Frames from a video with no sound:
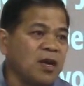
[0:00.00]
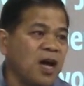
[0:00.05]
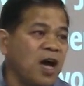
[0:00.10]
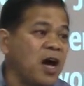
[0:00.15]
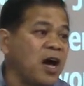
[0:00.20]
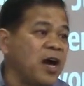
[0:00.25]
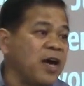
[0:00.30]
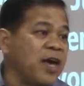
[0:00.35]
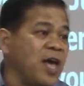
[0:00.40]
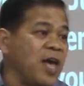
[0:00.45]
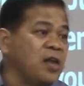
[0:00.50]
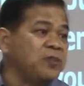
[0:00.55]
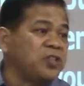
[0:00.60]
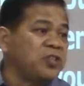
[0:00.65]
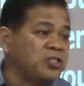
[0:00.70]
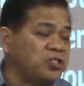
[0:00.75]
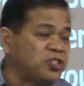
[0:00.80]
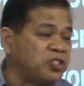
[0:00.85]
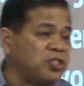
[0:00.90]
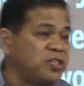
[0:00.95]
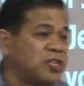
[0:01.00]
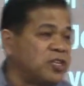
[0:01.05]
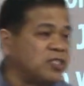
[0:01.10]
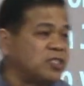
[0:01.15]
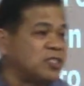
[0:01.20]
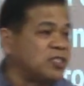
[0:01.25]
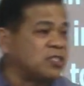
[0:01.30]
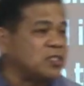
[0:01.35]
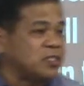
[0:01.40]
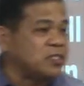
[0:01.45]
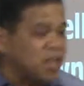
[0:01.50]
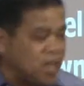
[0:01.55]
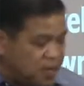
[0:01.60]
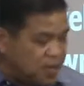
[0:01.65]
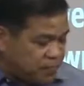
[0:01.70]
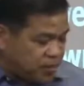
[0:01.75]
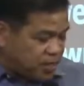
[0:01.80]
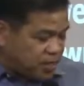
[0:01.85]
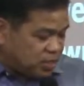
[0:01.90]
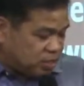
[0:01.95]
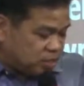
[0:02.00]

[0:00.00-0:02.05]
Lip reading: A healthy church never